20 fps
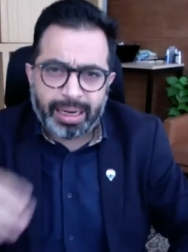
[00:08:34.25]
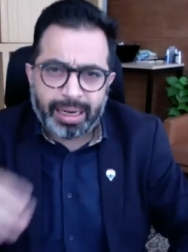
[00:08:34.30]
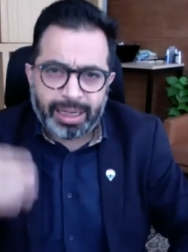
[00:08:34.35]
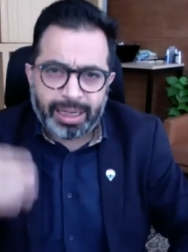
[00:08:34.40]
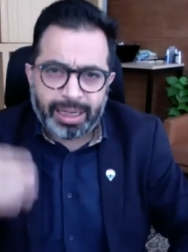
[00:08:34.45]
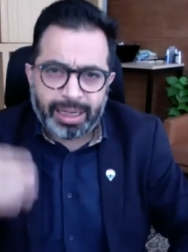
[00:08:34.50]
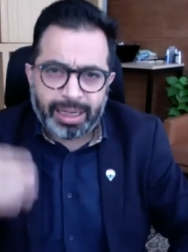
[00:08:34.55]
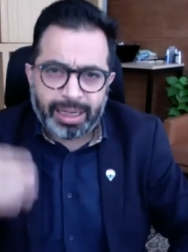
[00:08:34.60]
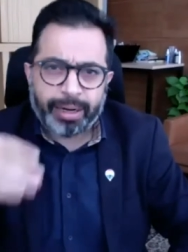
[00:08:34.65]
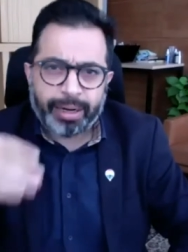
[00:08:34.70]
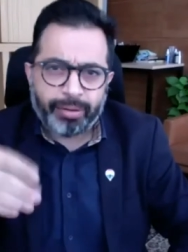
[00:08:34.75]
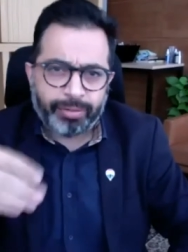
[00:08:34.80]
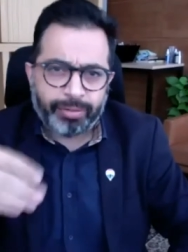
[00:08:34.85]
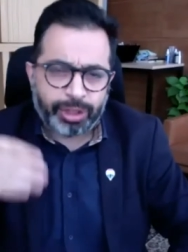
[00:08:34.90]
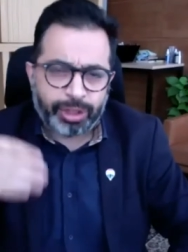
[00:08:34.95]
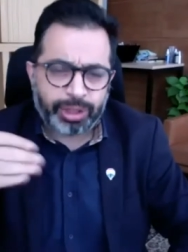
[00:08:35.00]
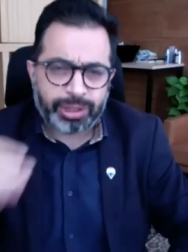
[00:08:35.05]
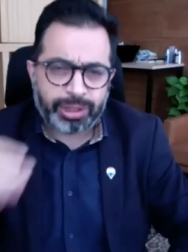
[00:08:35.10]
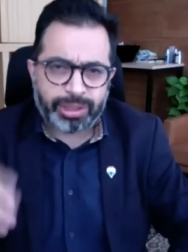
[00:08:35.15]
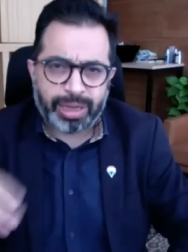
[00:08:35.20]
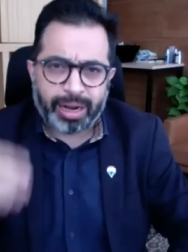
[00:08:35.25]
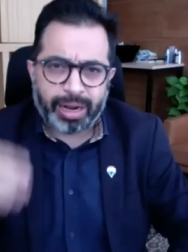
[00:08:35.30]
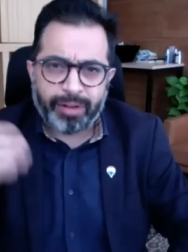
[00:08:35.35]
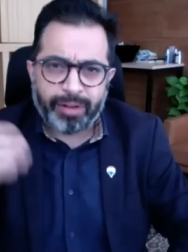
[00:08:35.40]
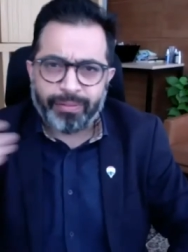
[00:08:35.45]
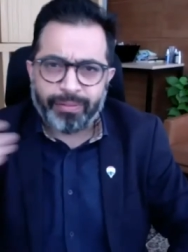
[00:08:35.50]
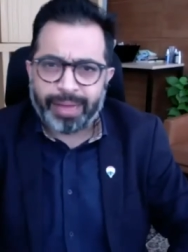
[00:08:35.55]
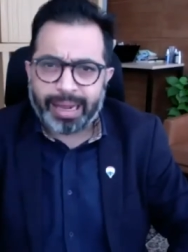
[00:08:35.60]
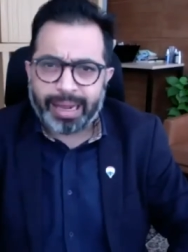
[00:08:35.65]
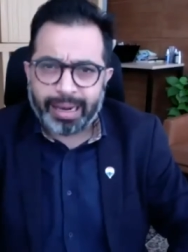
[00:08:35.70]
early stage company
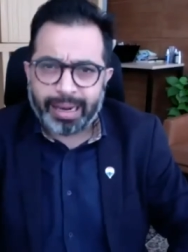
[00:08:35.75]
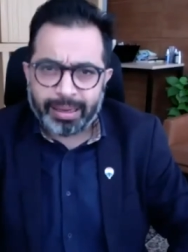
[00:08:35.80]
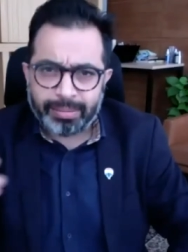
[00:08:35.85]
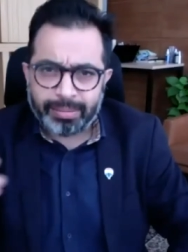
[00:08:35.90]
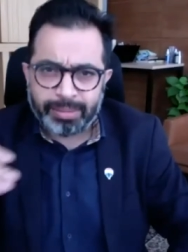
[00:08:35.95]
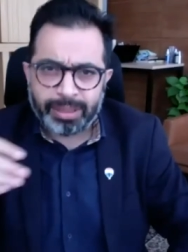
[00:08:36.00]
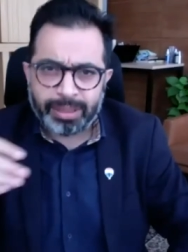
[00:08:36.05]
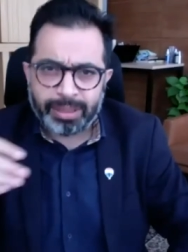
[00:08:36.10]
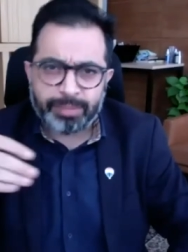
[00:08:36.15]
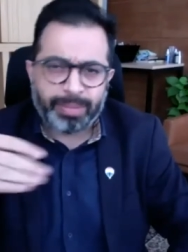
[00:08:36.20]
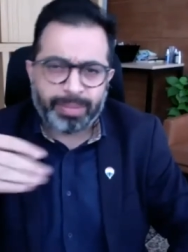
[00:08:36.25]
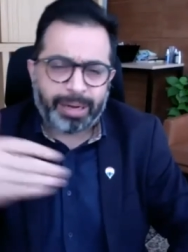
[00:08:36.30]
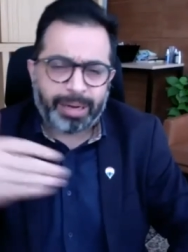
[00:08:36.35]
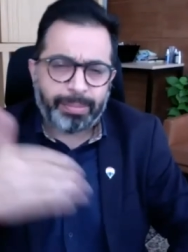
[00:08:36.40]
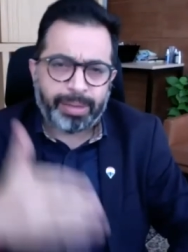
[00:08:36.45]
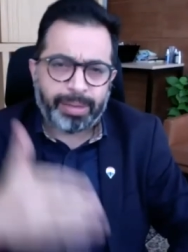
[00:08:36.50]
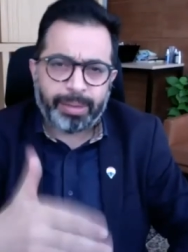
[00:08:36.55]
and which is done well,